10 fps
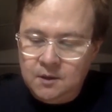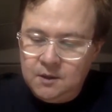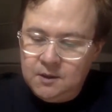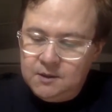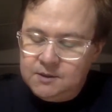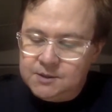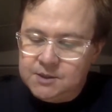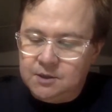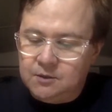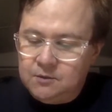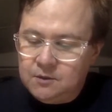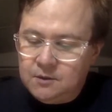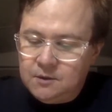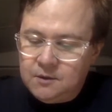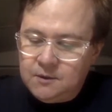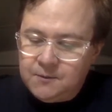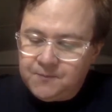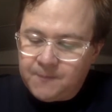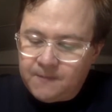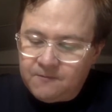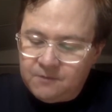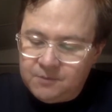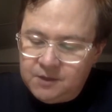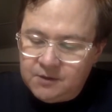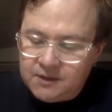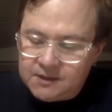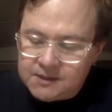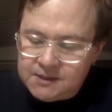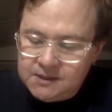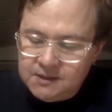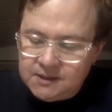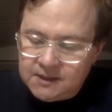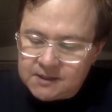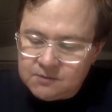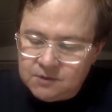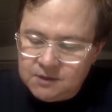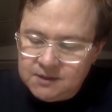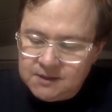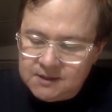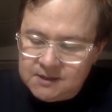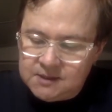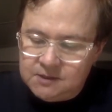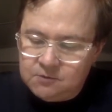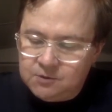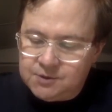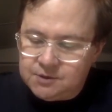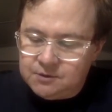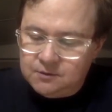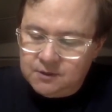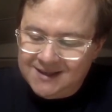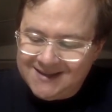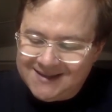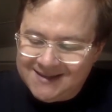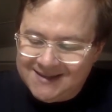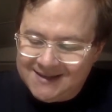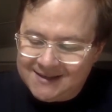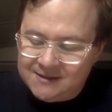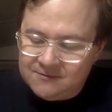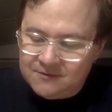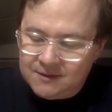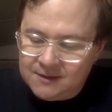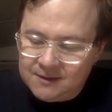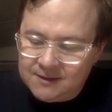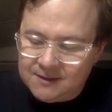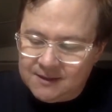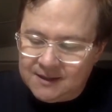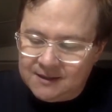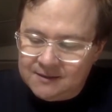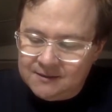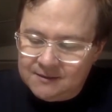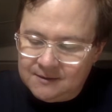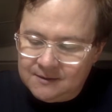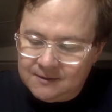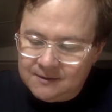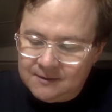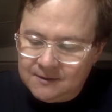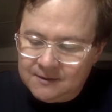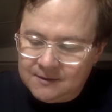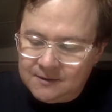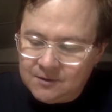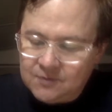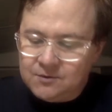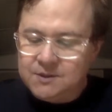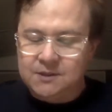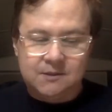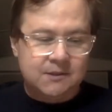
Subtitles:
And so, from here I can see that x1 is equal to -9 thirteenths.